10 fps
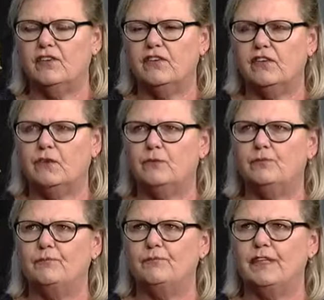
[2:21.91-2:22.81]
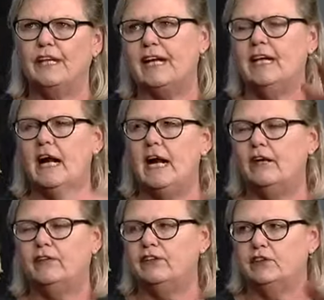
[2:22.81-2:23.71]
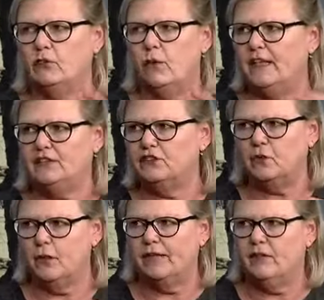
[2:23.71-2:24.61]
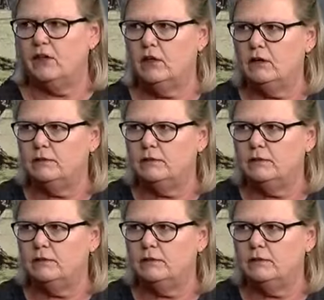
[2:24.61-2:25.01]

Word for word: you get higher in your wages yes, or whatever. Yes, yes,